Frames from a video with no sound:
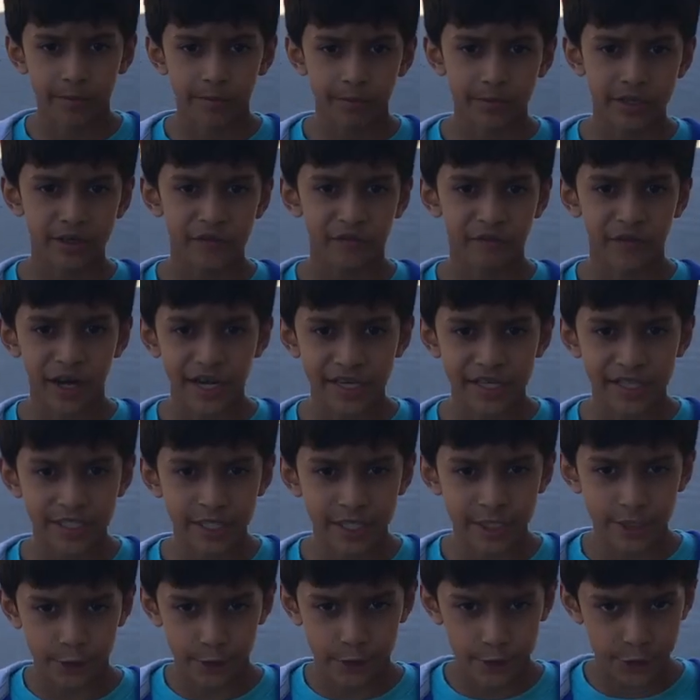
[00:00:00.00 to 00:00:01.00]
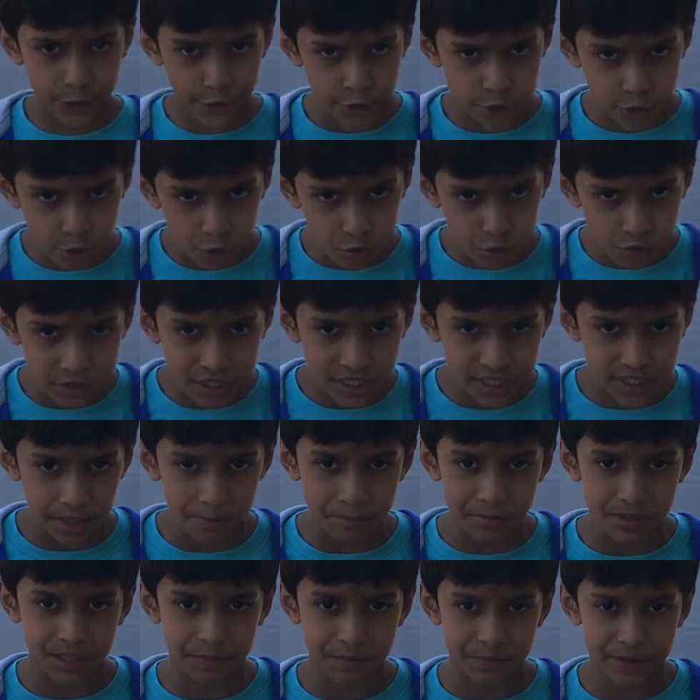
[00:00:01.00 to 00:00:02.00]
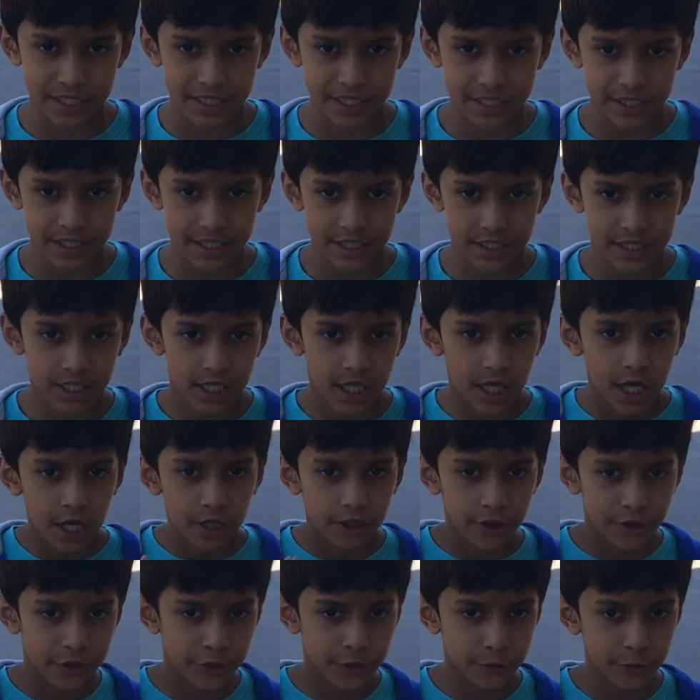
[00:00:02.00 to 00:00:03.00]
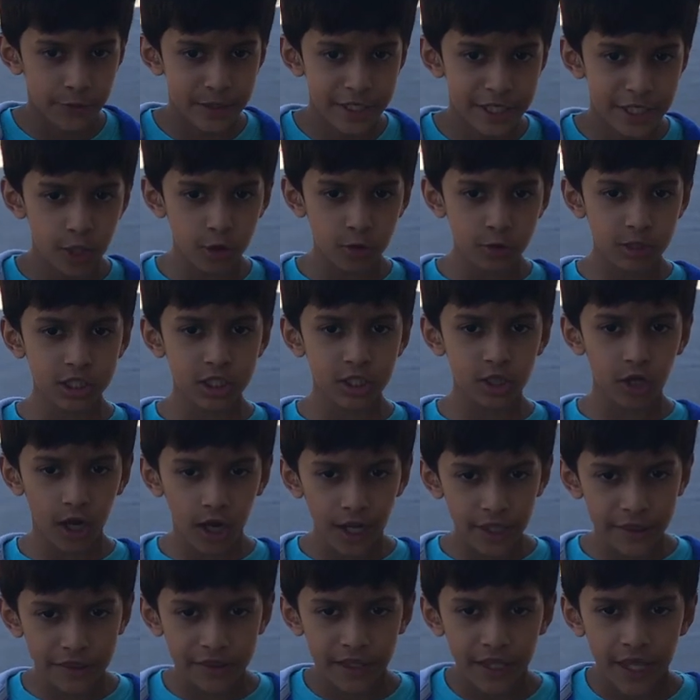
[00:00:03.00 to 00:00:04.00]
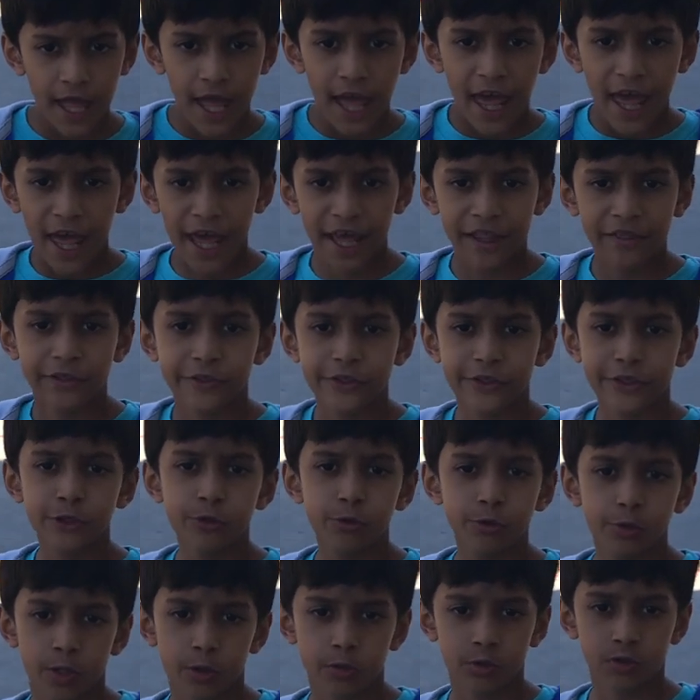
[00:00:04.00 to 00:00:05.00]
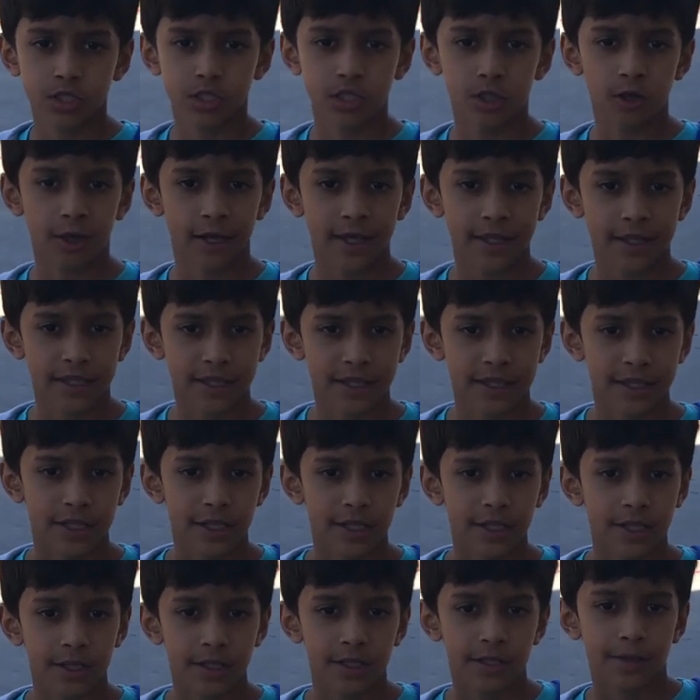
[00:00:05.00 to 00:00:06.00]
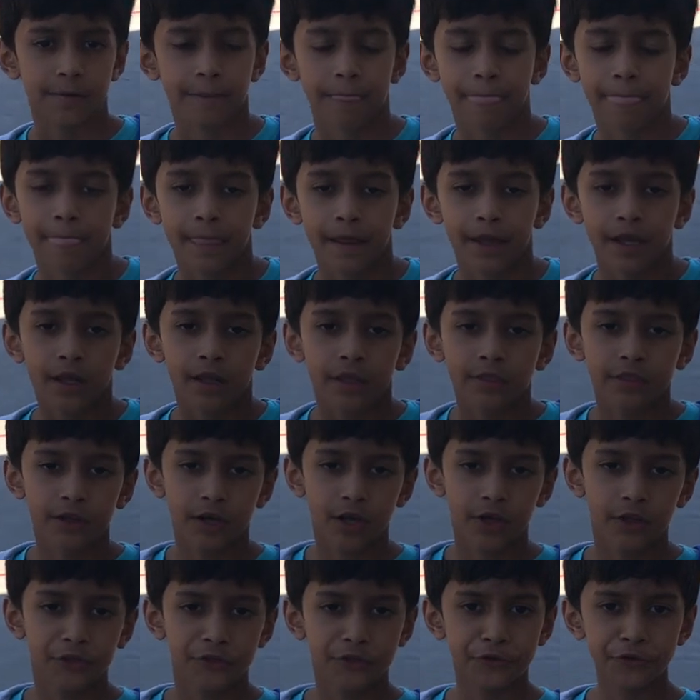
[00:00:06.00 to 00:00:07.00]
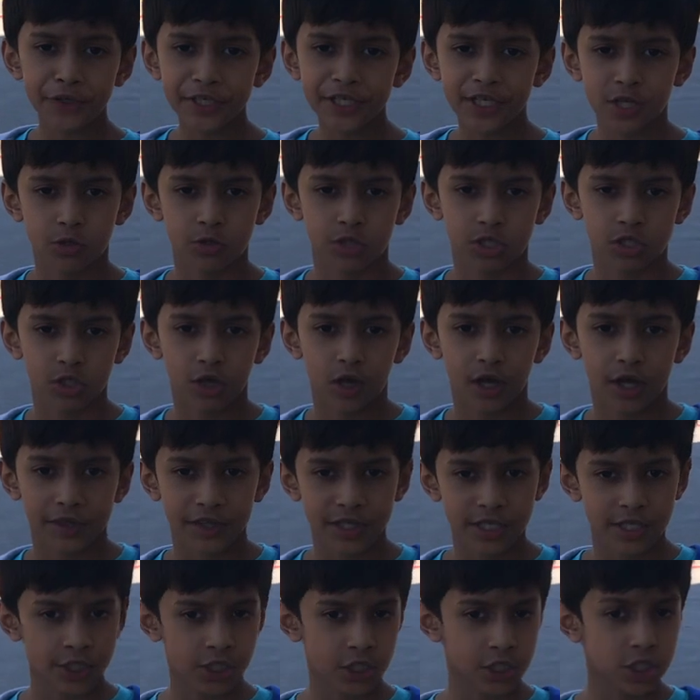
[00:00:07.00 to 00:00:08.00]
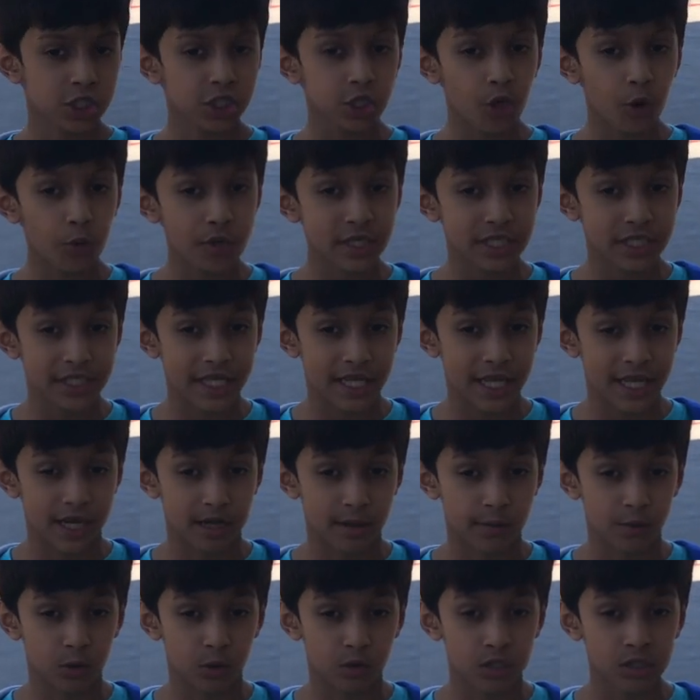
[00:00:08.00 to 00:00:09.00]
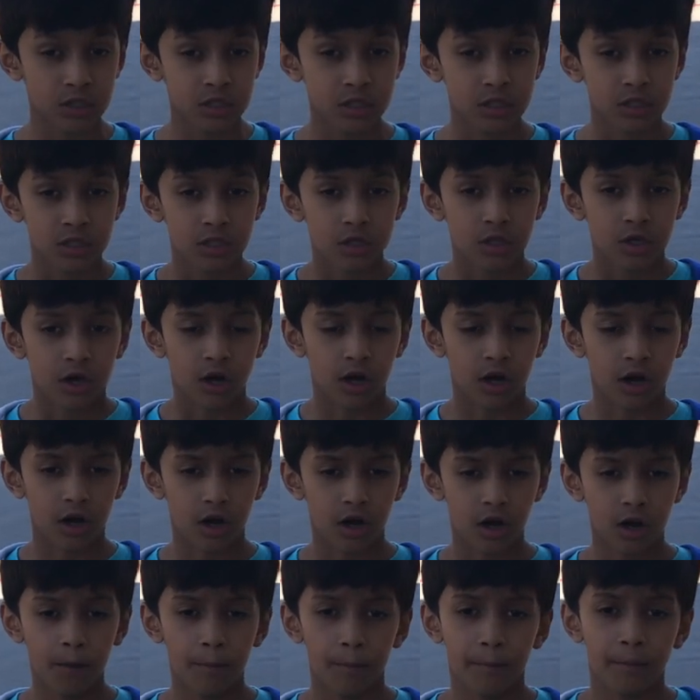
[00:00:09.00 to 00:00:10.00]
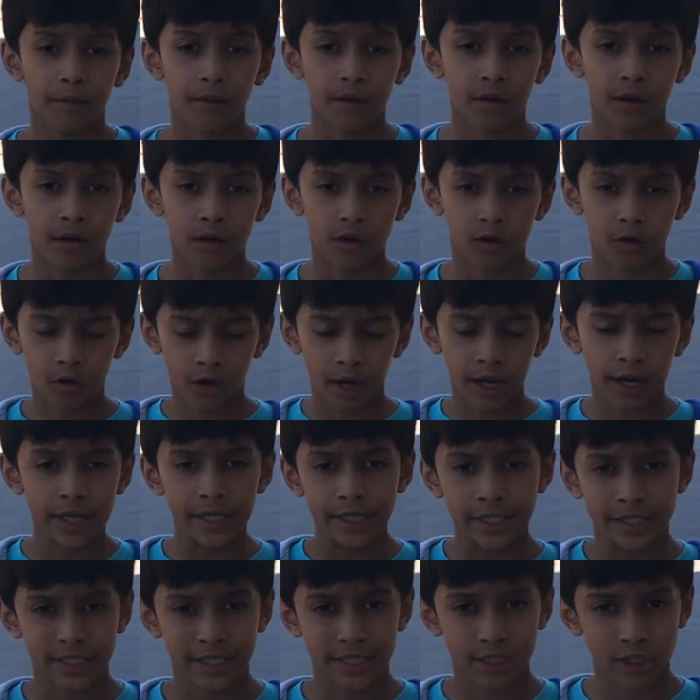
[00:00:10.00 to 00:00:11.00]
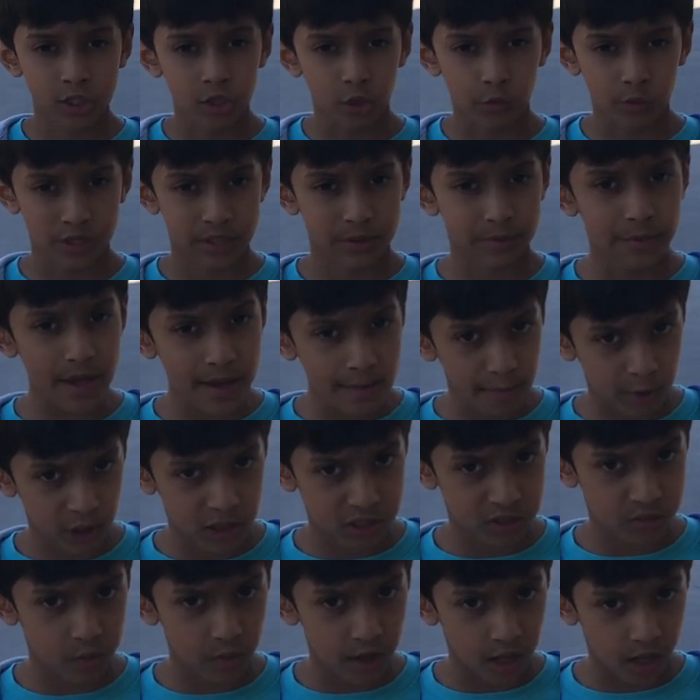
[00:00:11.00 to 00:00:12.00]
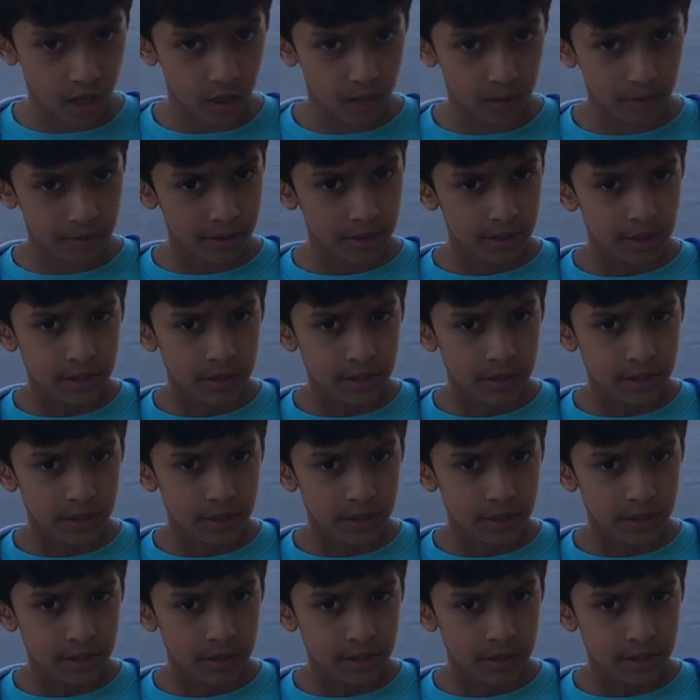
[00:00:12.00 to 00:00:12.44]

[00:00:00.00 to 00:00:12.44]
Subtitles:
can be divided into two subspecies, the three-toed sloth and the two-toed sloth. The three-toed sloth is the slowest animal, and slowest mammal as well.